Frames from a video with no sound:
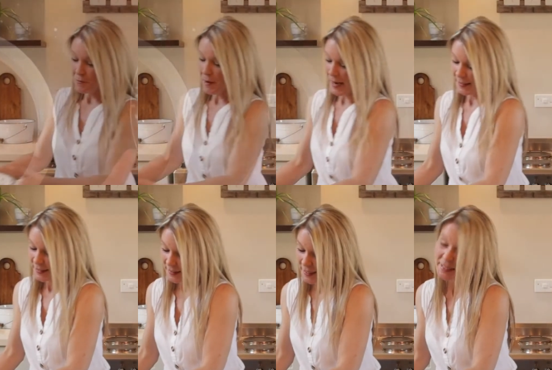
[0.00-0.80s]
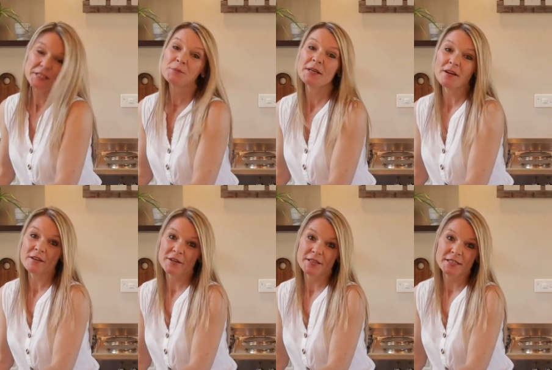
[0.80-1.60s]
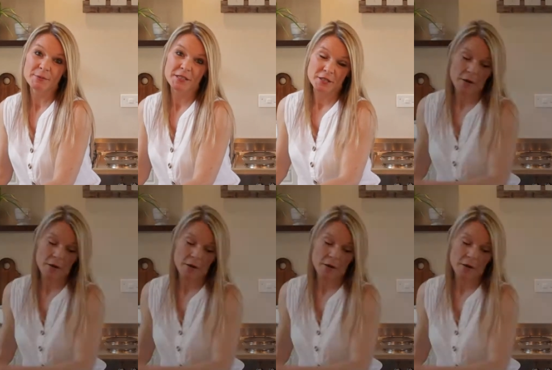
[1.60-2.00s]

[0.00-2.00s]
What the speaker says: Right, next we are going to be